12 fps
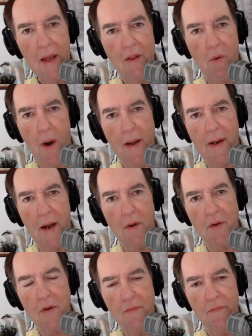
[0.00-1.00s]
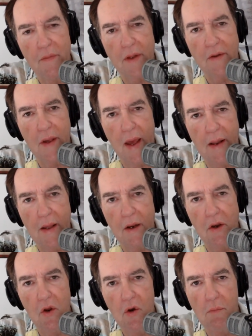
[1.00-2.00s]
The White House is getting a
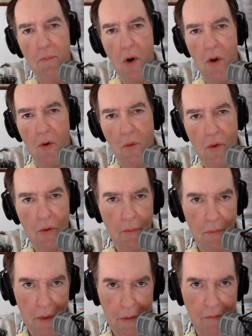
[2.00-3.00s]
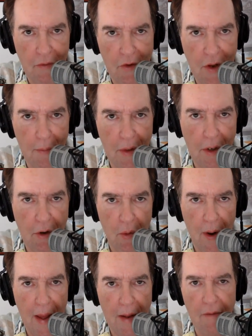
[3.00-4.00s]
new ballroom for some of the
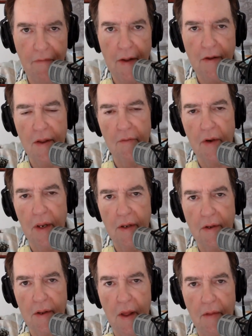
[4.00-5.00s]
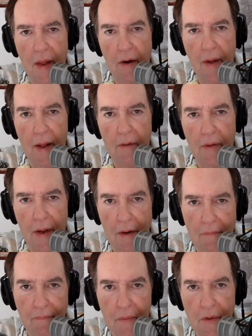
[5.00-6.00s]
grand festivities that are held
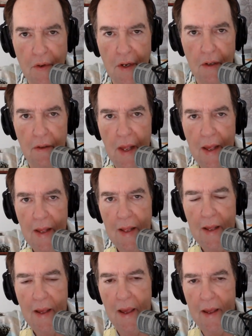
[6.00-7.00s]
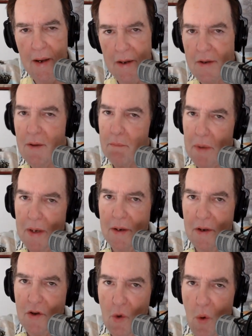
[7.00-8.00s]
there. Still, it is a bit
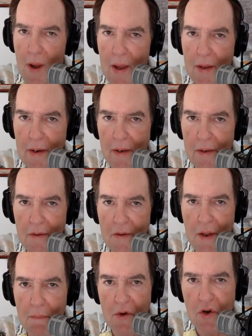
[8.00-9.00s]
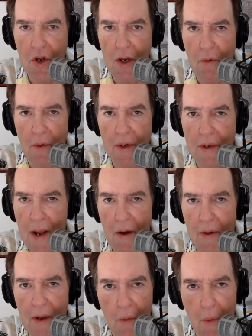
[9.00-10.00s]
disquieting to see machinery
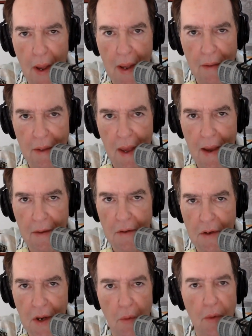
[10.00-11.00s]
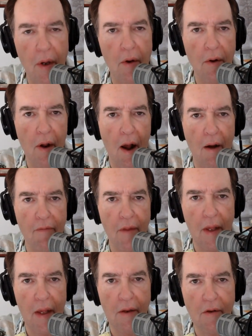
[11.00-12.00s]
tearing away at the exterior of
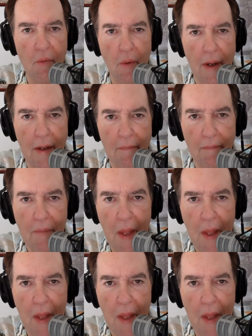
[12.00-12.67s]
the East Wing.